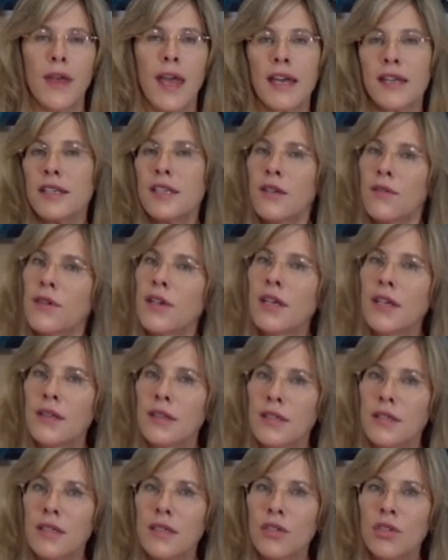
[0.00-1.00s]
activity in
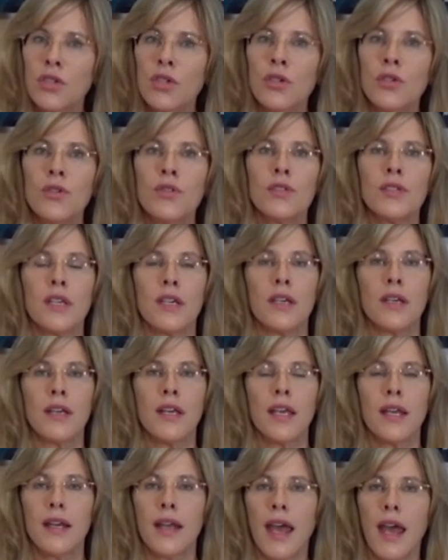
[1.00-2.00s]
the tissues
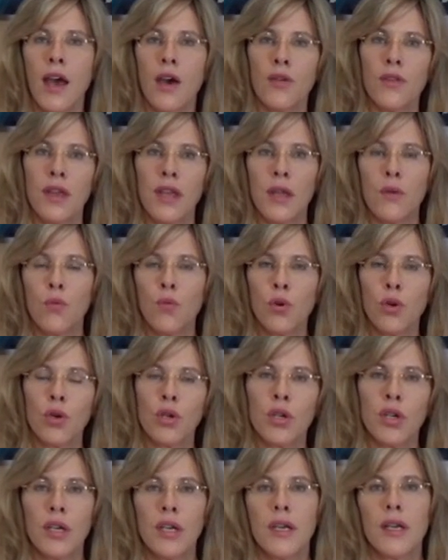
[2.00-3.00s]
and how they
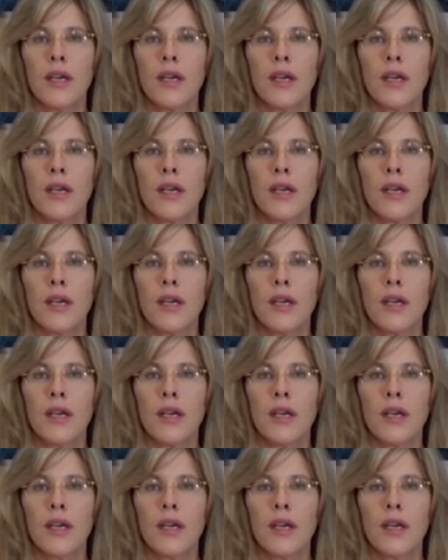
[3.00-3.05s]
work